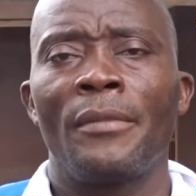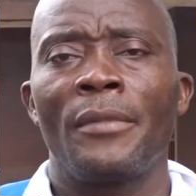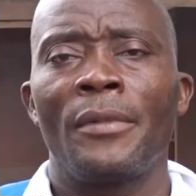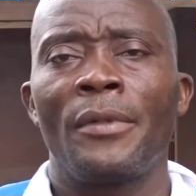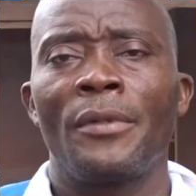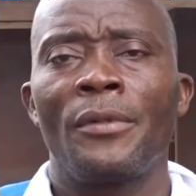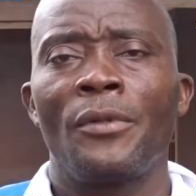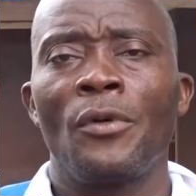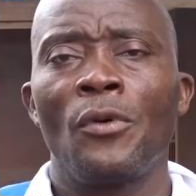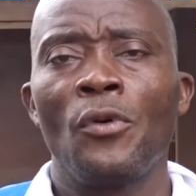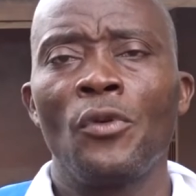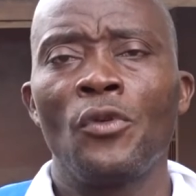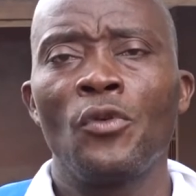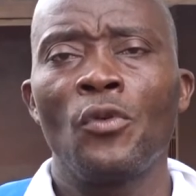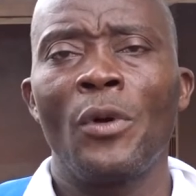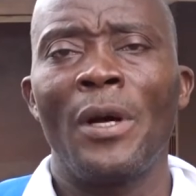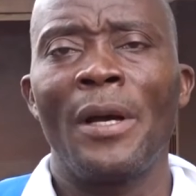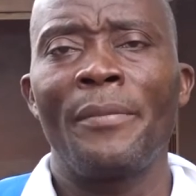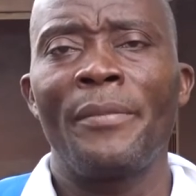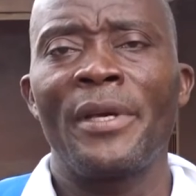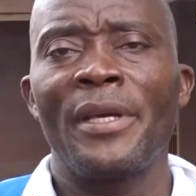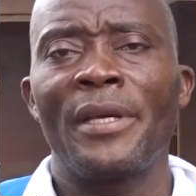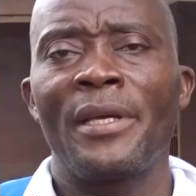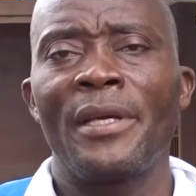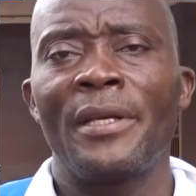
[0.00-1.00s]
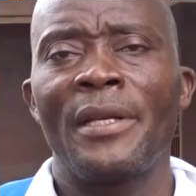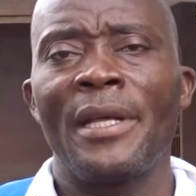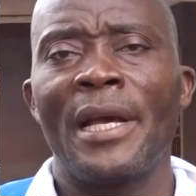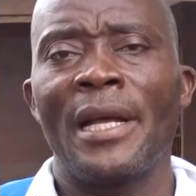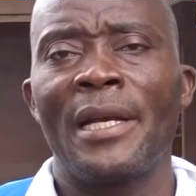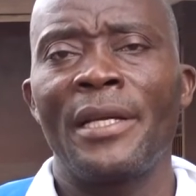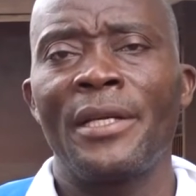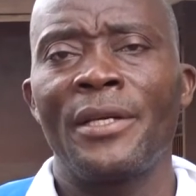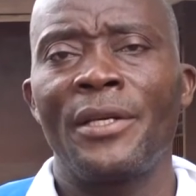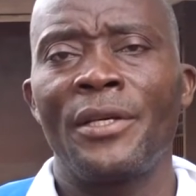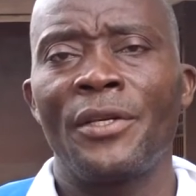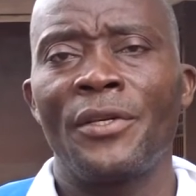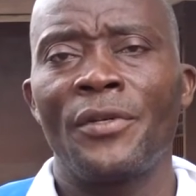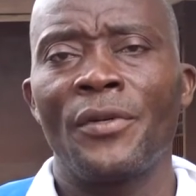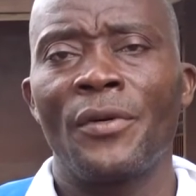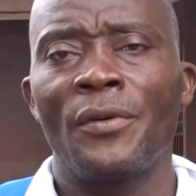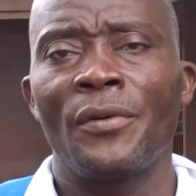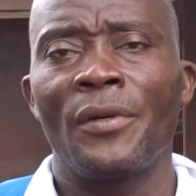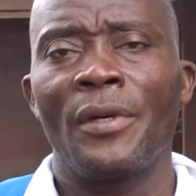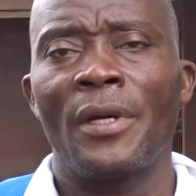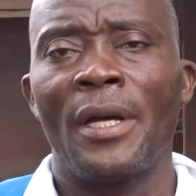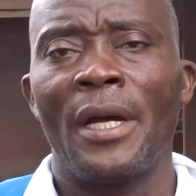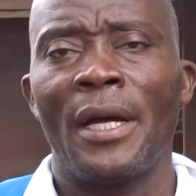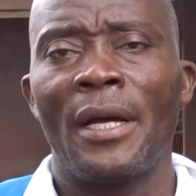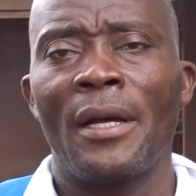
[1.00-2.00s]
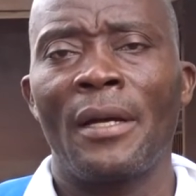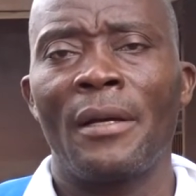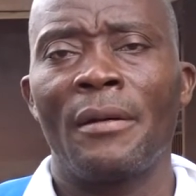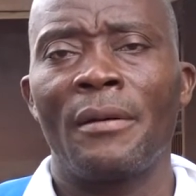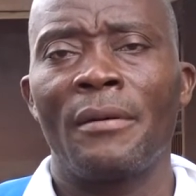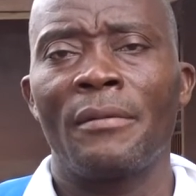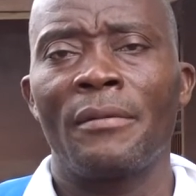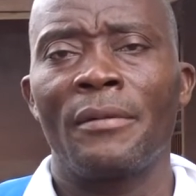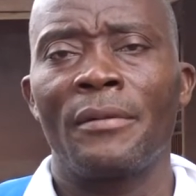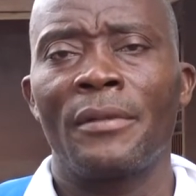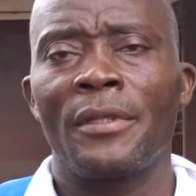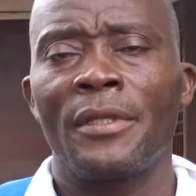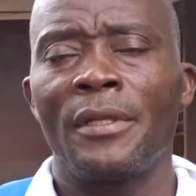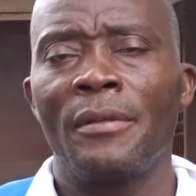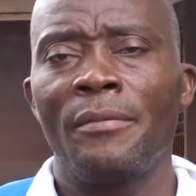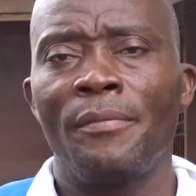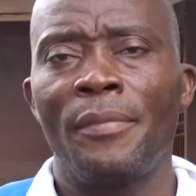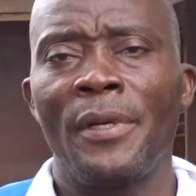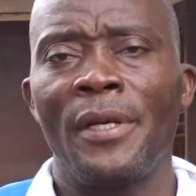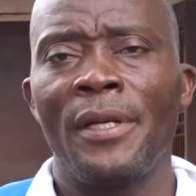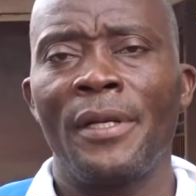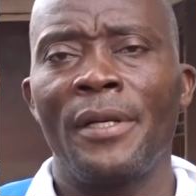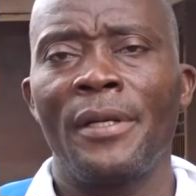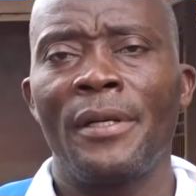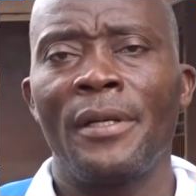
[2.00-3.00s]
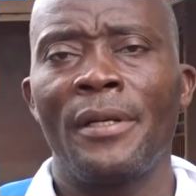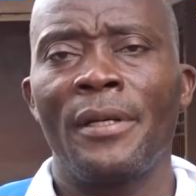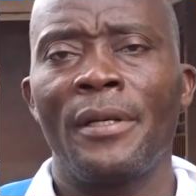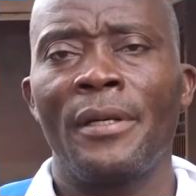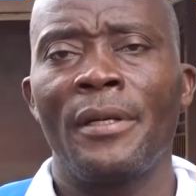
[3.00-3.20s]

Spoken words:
Those who are making the allegation are simply